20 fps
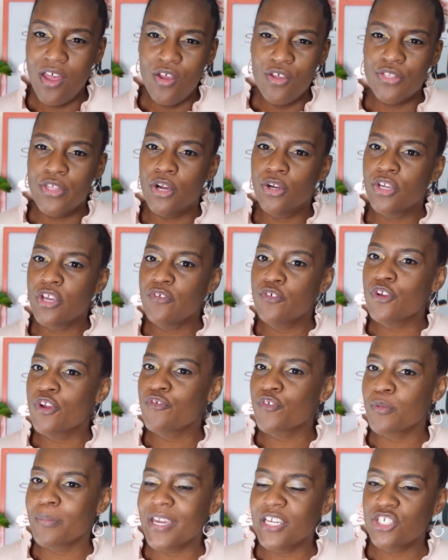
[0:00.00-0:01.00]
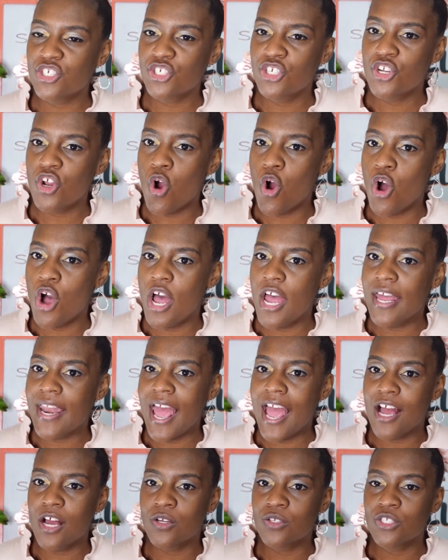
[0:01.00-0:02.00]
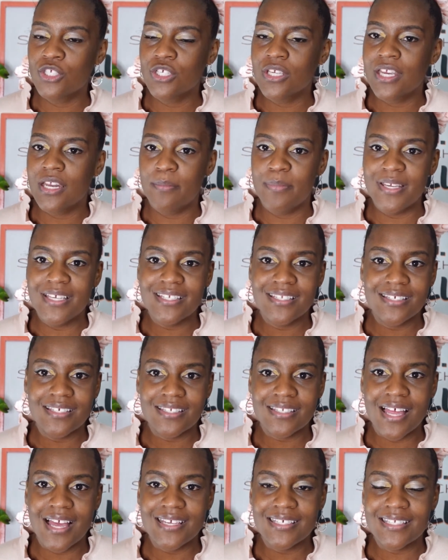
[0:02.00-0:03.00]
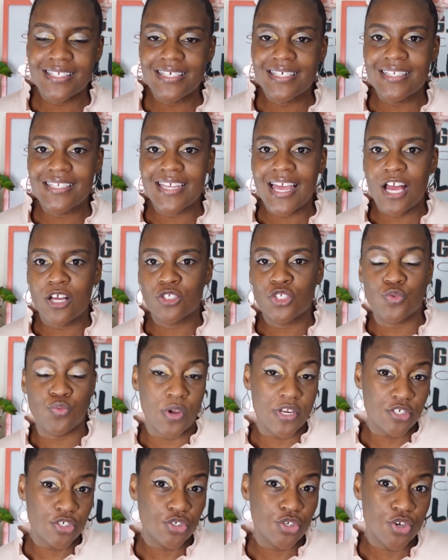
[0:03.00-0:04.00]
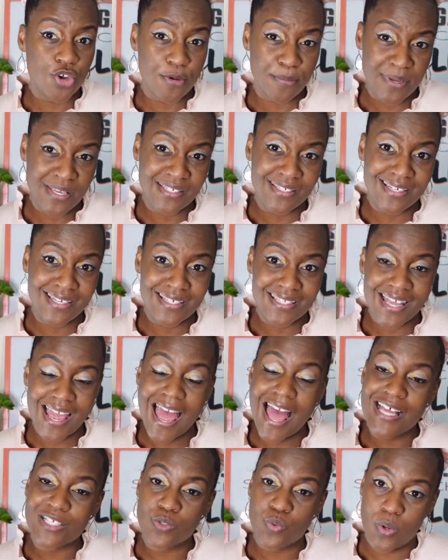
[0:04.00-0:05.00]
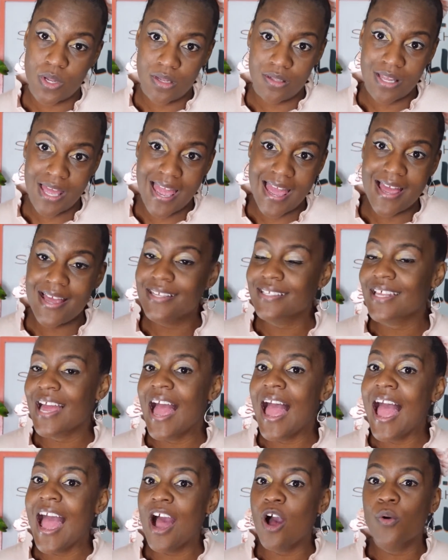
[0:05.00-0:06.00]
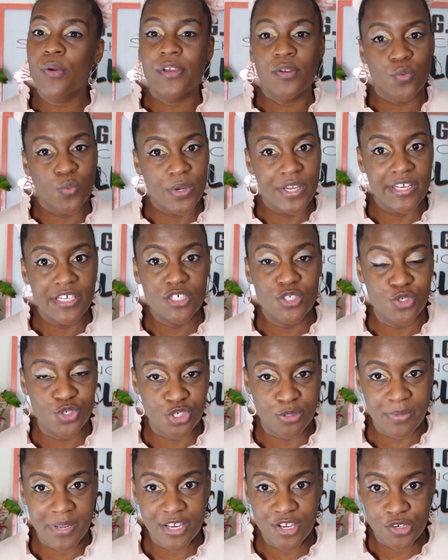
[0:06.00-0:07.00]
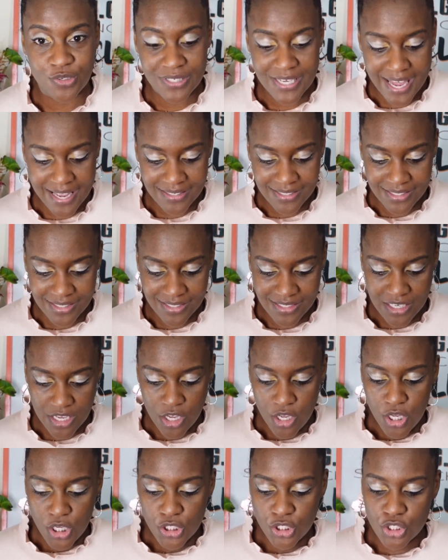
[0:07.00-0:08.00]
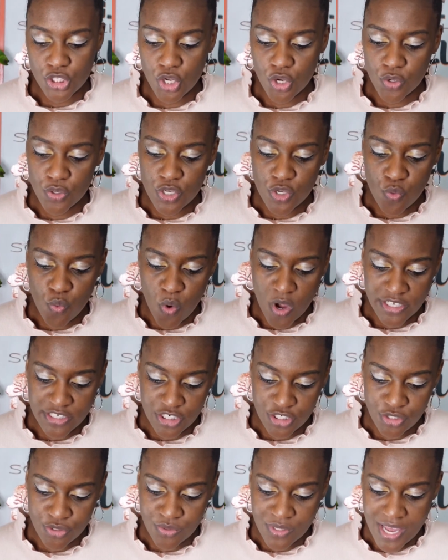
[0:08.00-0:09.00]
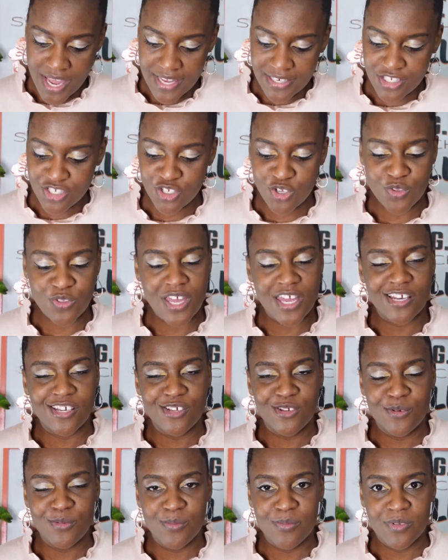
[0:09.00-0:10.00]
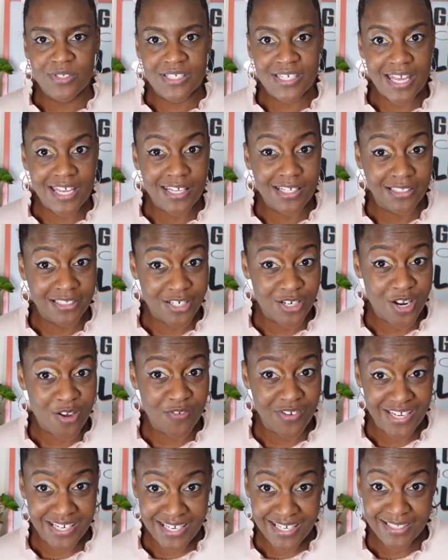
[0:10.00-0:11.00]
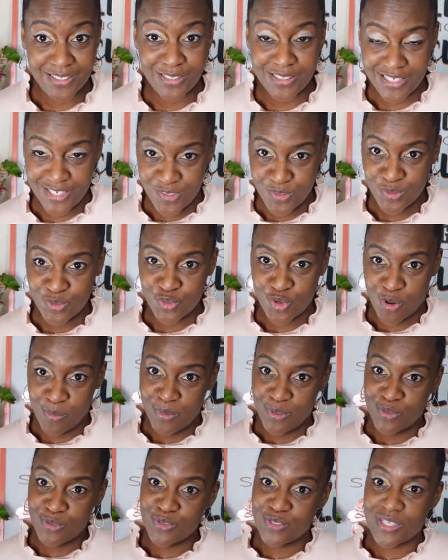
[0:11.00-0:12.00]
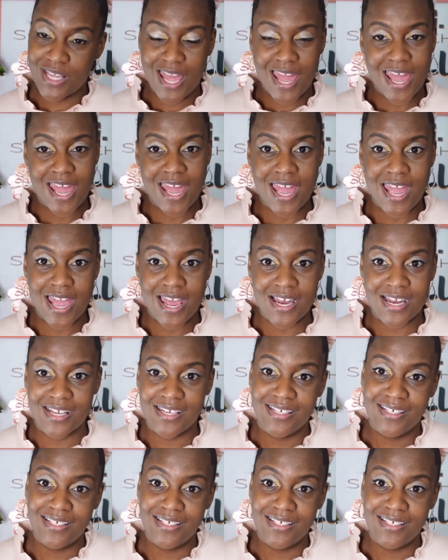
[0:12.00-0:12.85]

They'll give you information on how to get a business license, how to register your business, as well as how and when you should pay your taxes. So you want to do that so that you stay clear of any legal troubles and